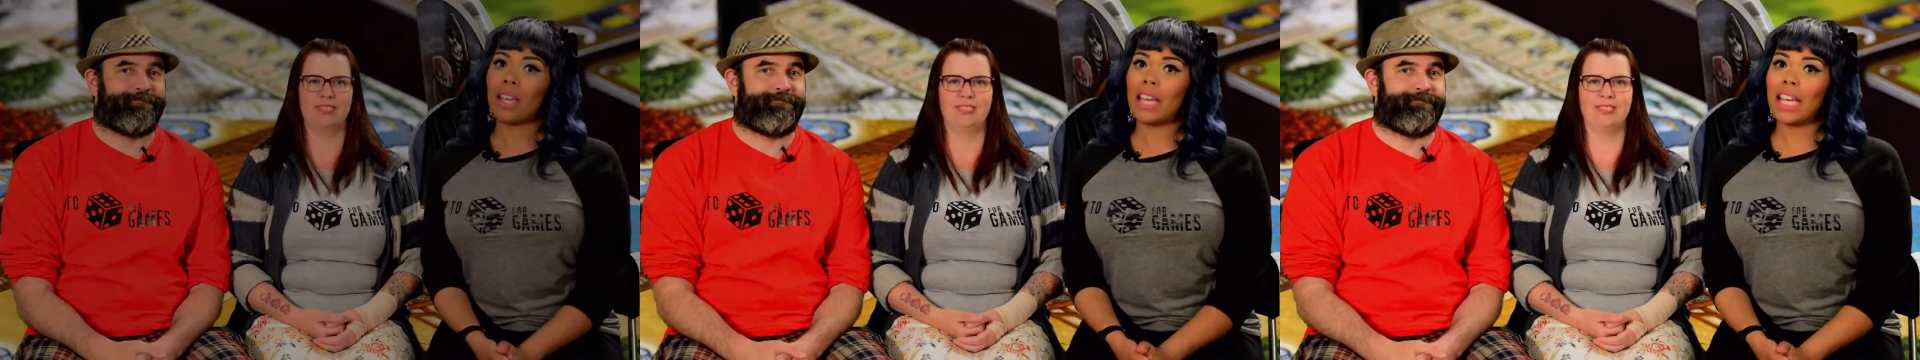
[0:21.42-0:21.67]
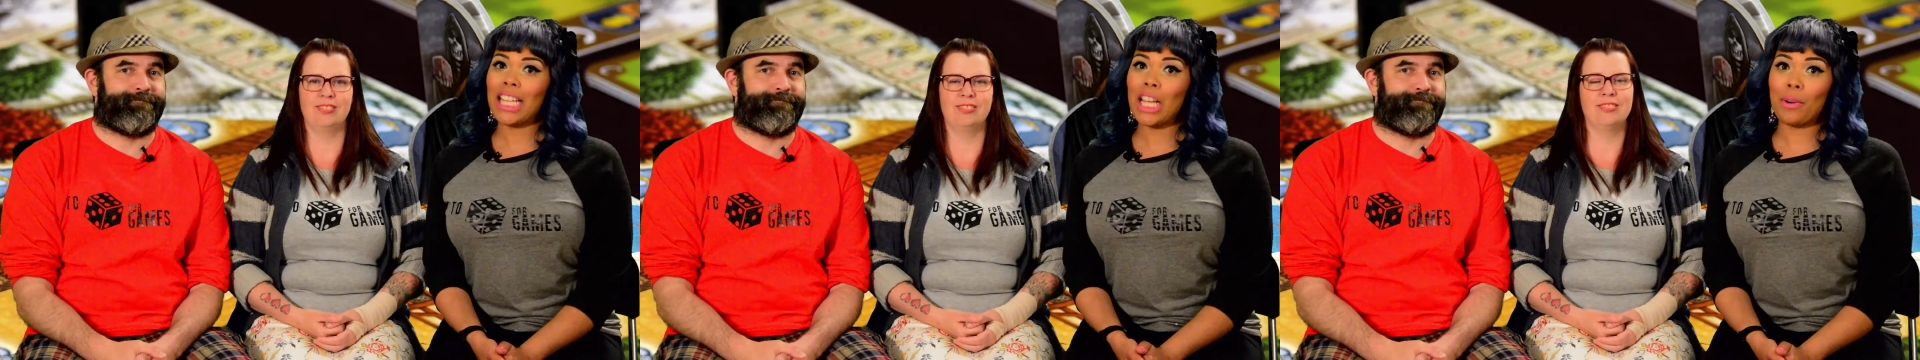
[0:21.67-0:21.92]

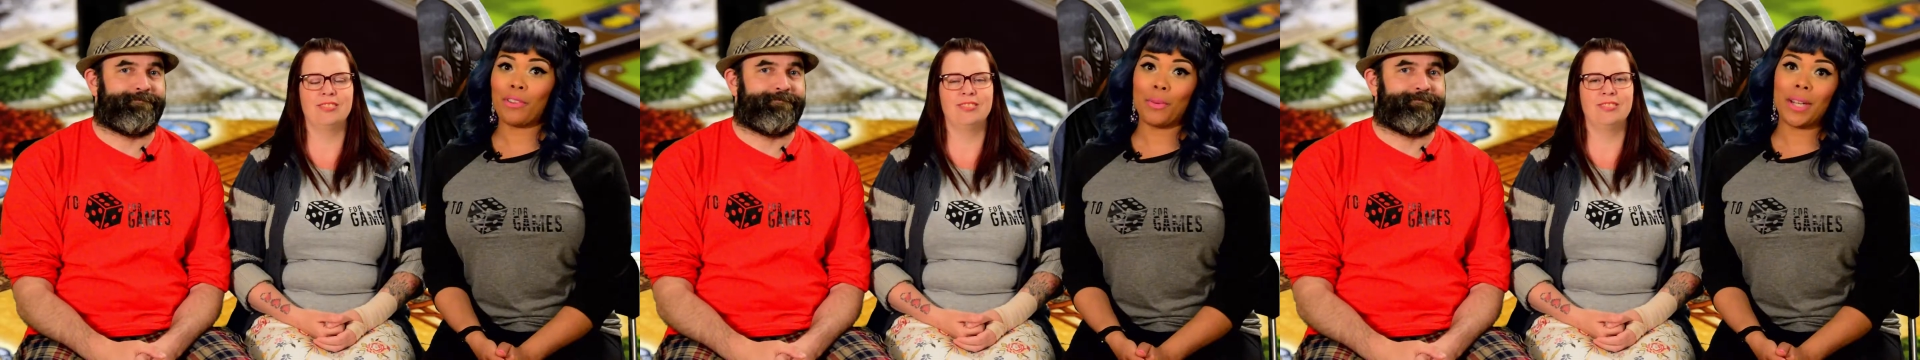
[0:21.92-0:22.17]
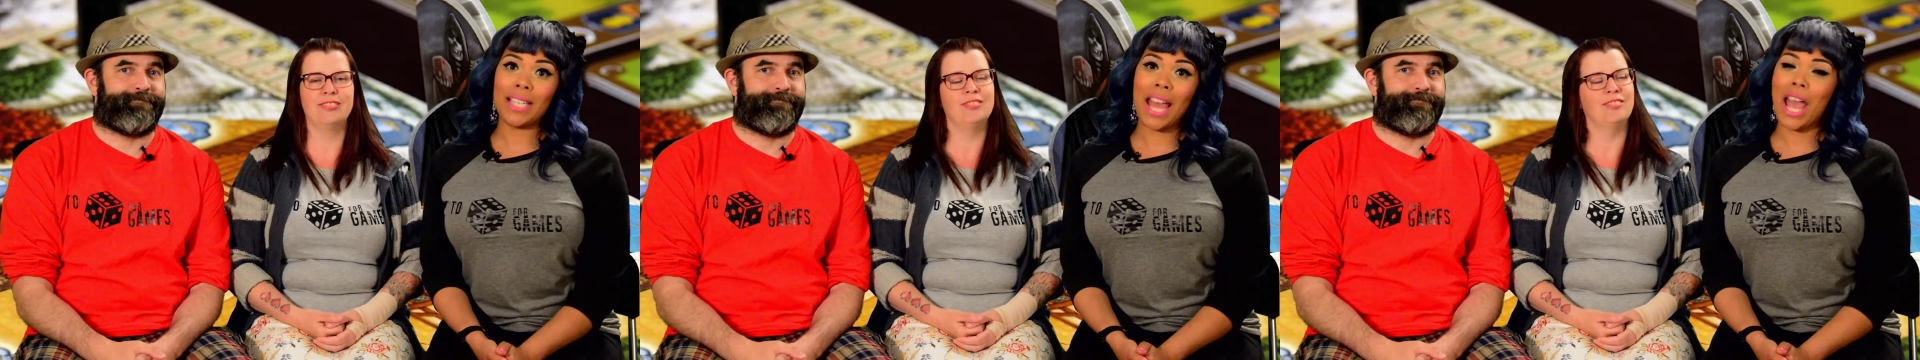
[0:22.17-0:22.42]
Speaker 1: Hello
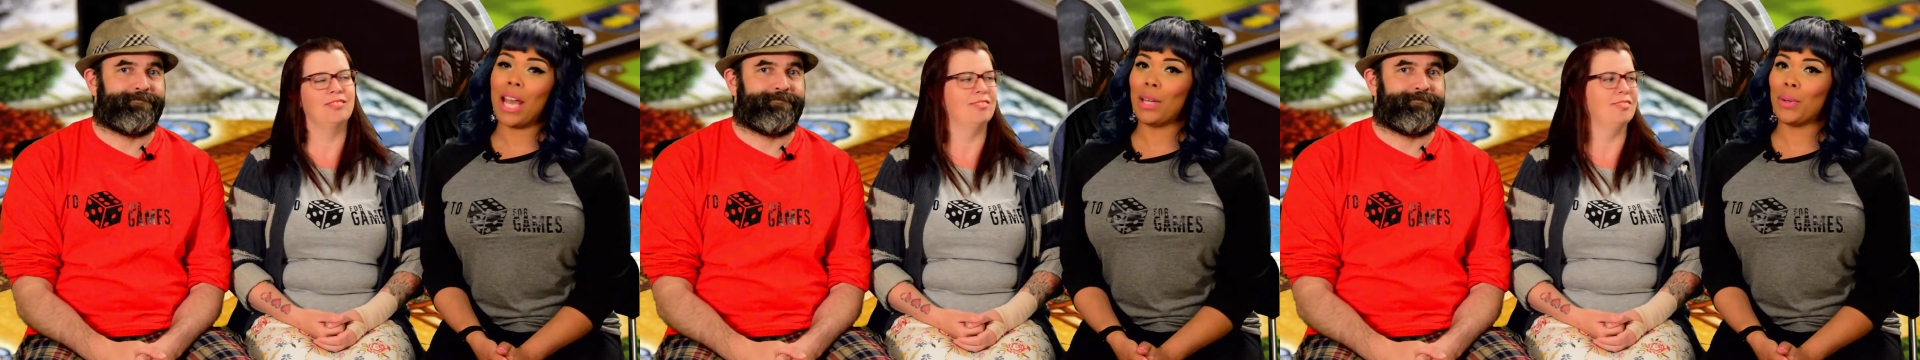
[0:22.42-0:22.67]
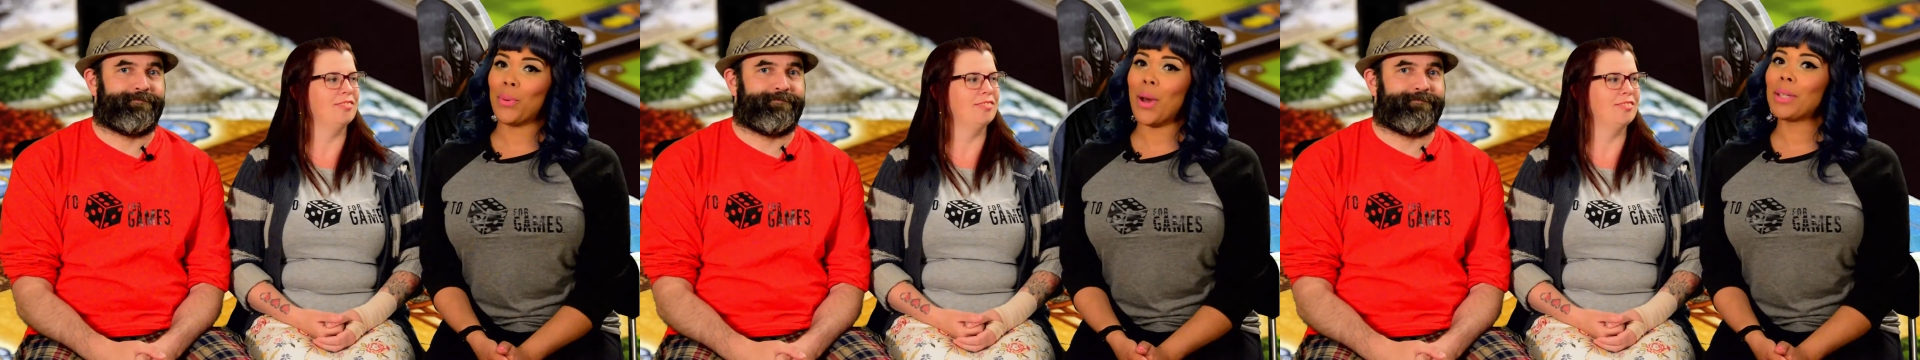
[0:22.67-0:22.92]
everyone
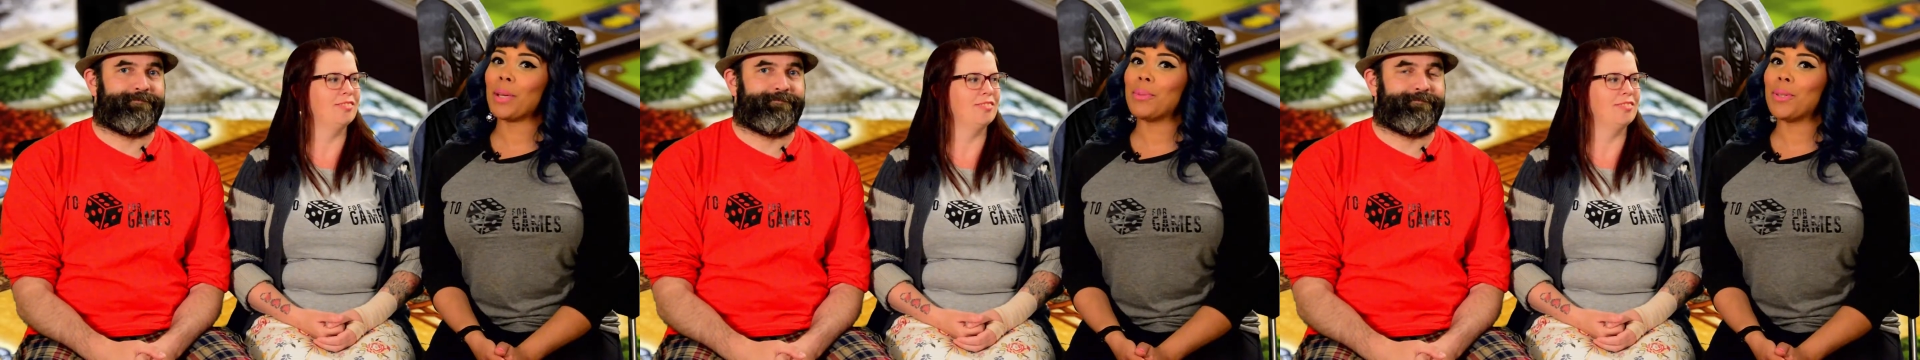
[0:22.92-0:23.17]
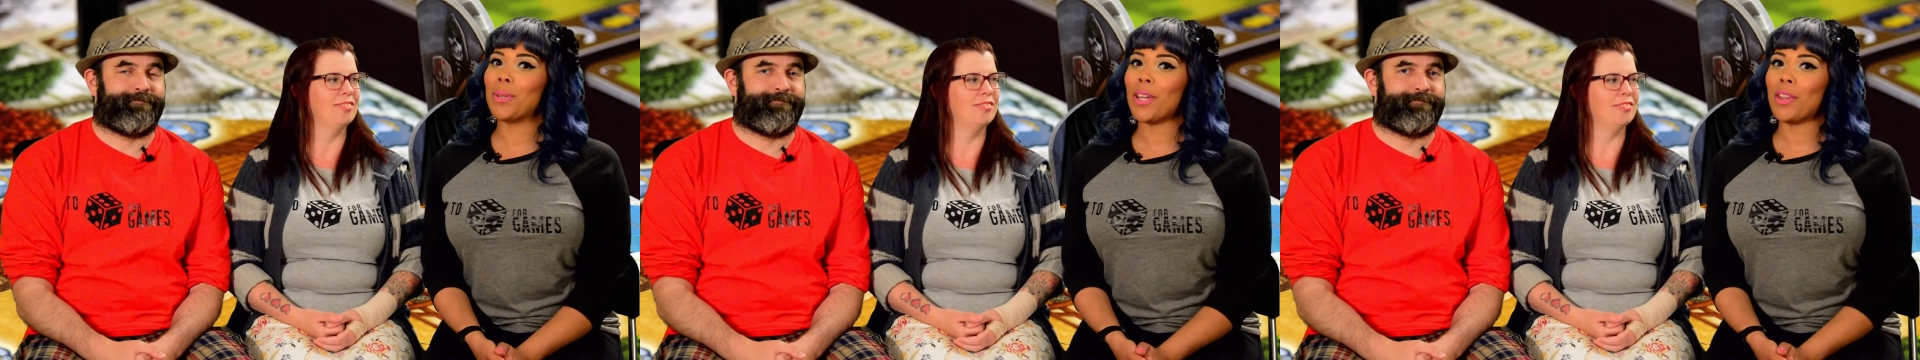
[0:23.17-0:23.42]
and
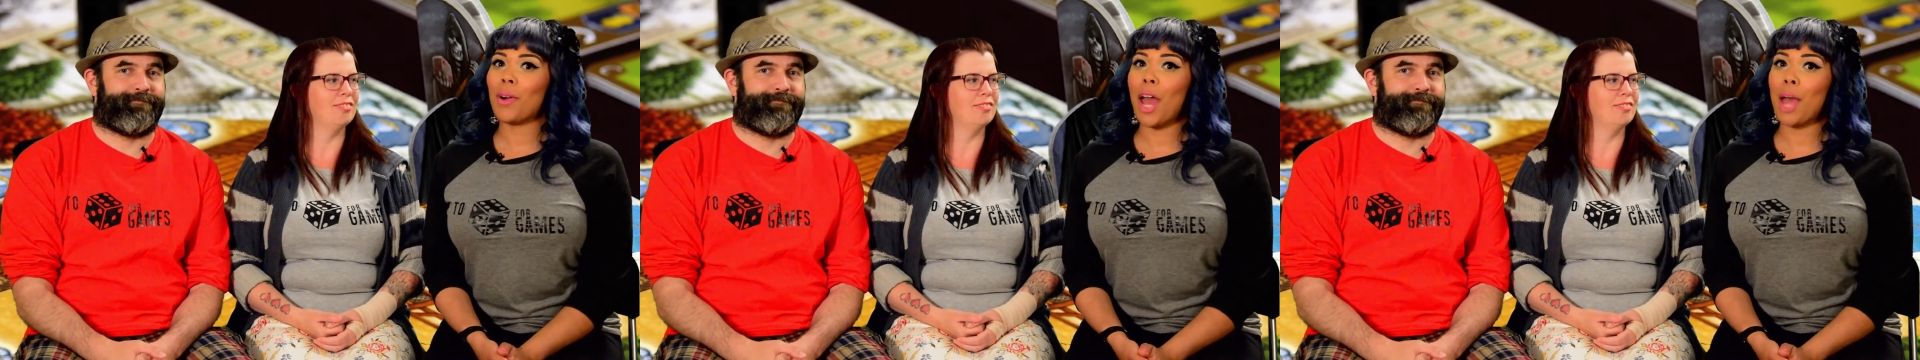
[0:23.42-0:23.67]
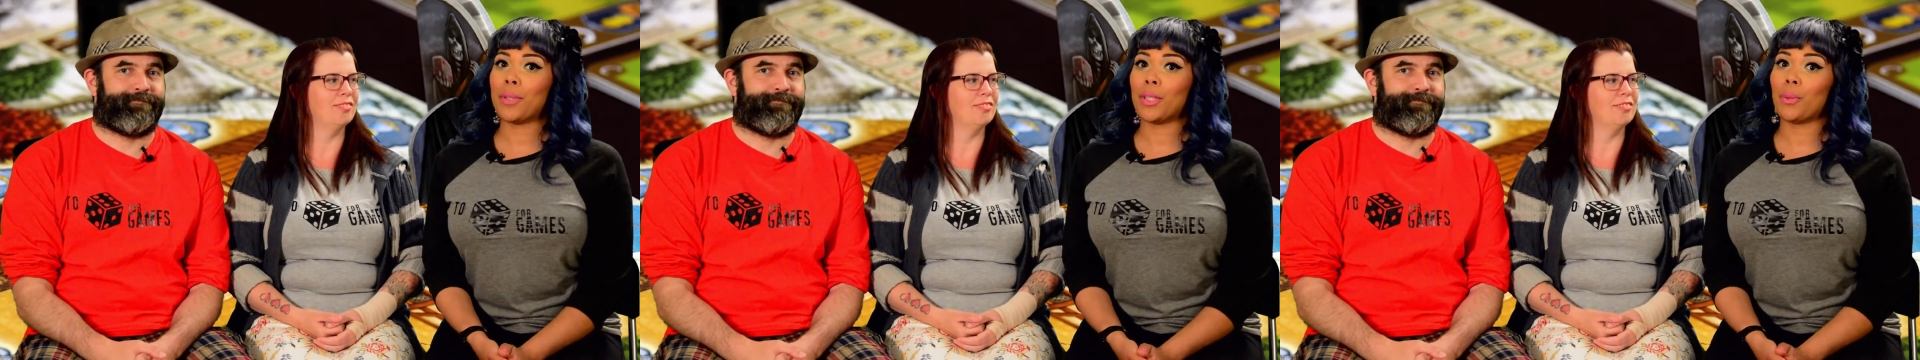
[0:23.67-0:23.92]
welcome to another
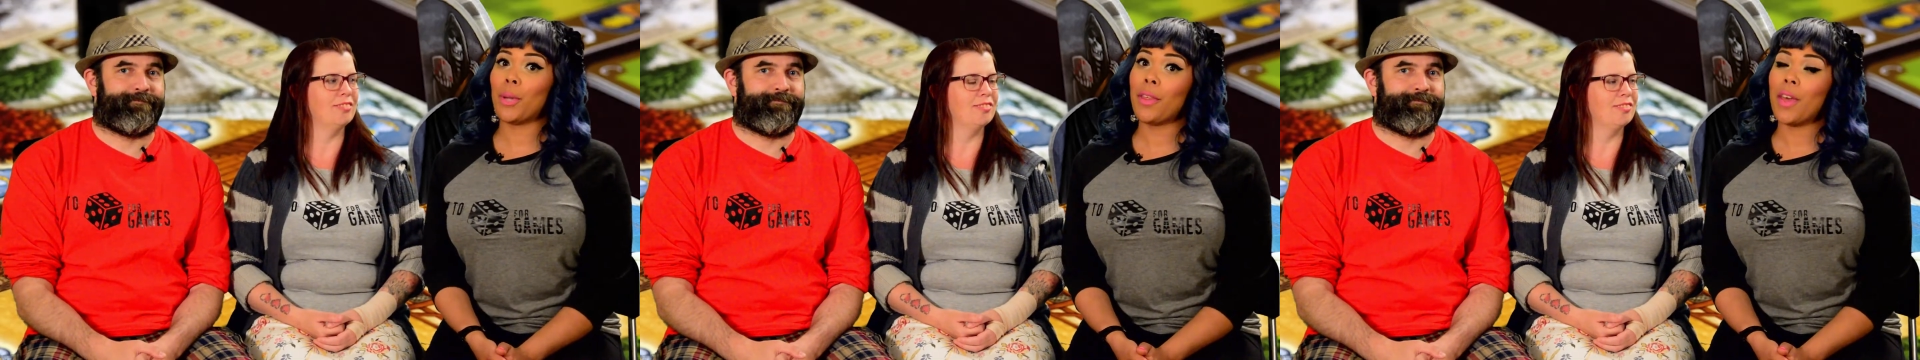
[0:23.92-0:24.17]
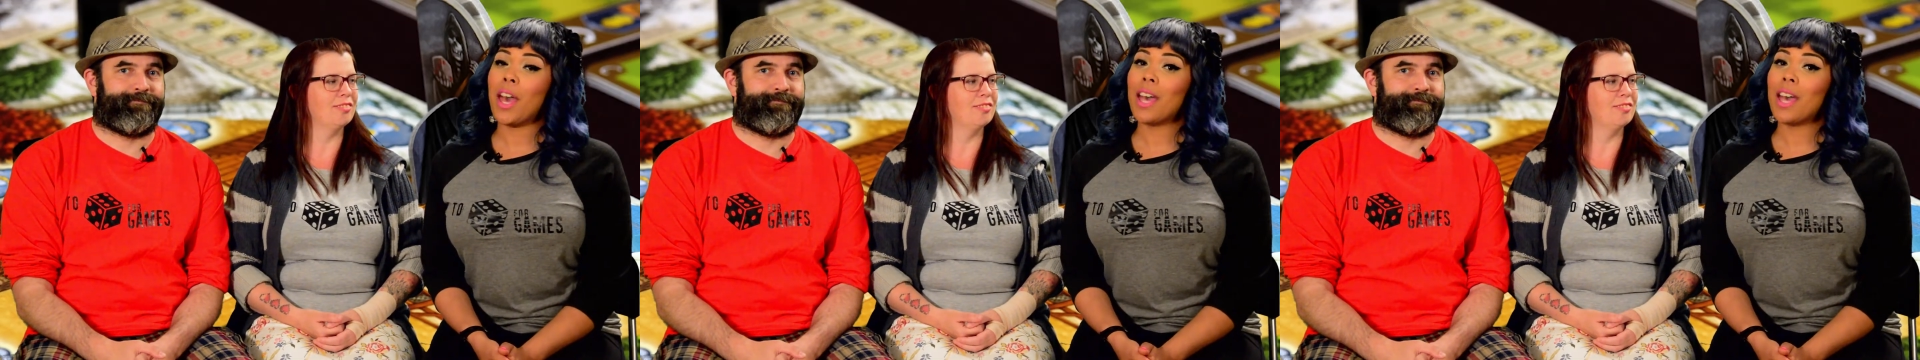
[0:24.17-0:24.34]
episode with